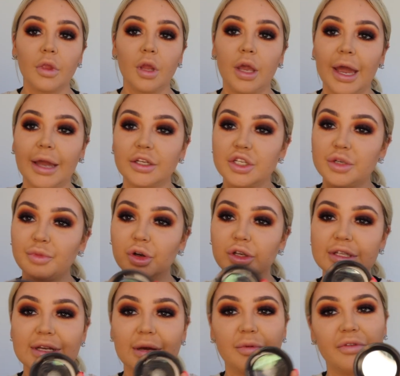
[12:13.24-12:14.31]
Okay, to
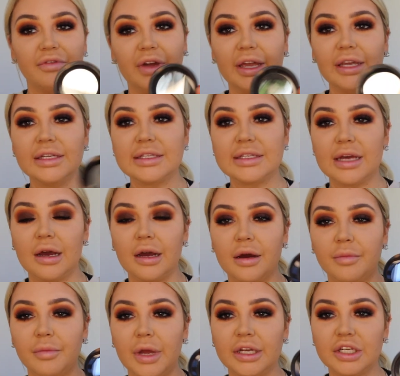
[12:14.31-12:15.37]
bronze up the face
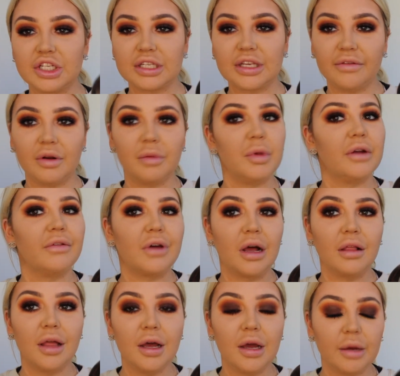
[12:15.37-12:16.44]
and just give it a bit of
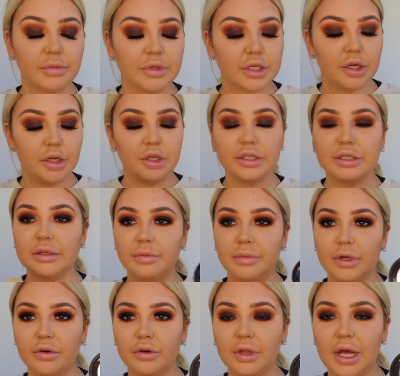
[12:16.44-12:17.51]
colour, I'm just going to use the
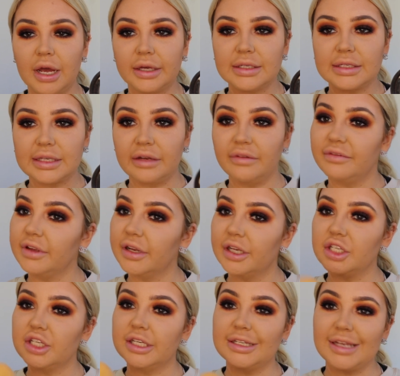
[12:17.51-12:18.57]
Mineralized Skin
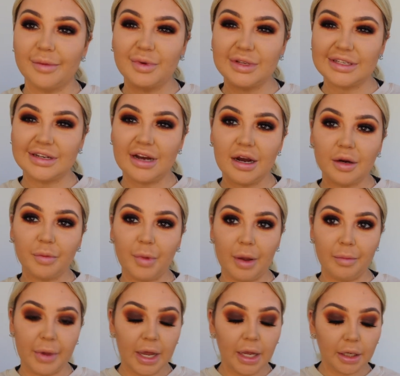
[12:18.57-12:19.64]
Finish in Deepest Dark by
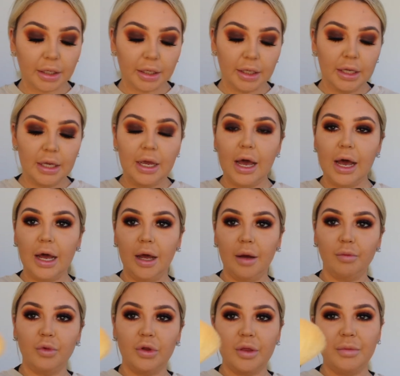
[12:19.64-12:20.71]
MAC
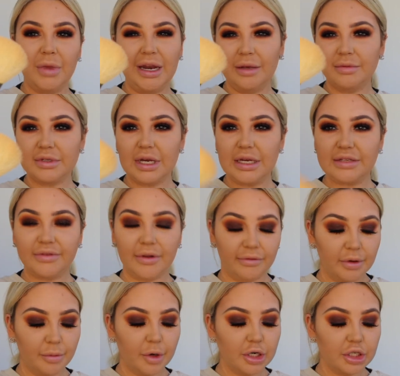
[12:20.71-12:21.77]
with a medium-sized
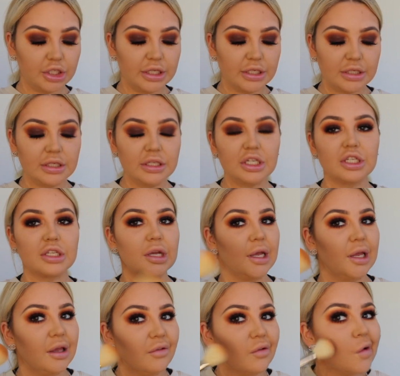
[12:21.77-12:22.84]
fluffy brush. This is just
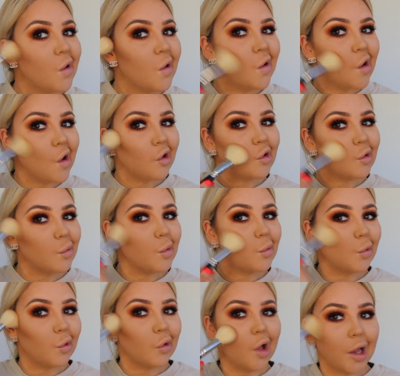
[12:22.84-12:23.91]
going to give a little bit
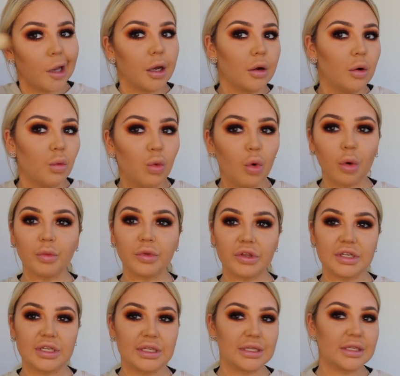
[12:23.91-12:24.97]
more like warmth
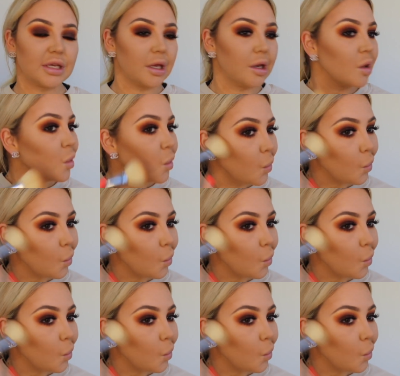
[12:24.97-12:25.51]
to the skin.